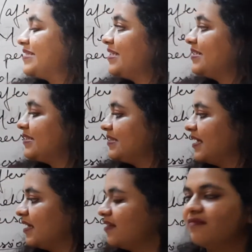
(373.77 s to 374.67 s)
is
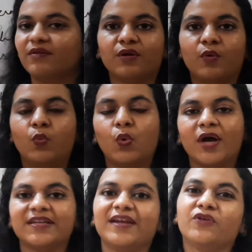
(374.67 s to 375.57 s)

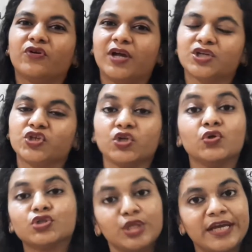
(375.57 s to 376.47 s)
what an introduction
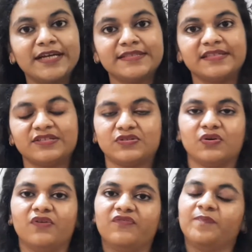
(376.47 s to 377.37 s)
usually consists
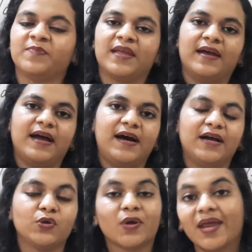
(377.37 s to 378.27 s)
of.
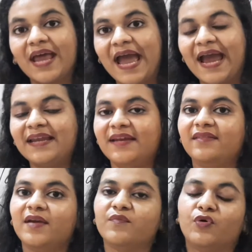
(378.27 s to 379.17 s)
You can add
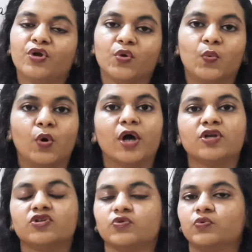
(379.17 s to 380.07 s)
anything more you
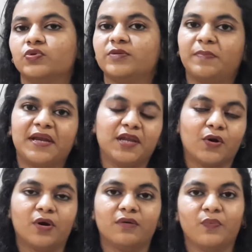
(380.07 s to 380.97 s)
want to, depending
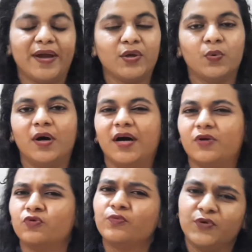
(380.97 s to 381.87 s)
on where you are,
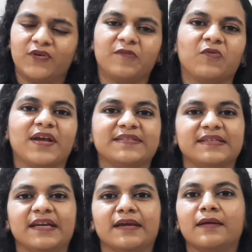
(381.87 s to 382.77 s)
whom you're
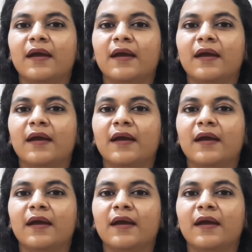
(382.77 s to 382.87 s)
addressing.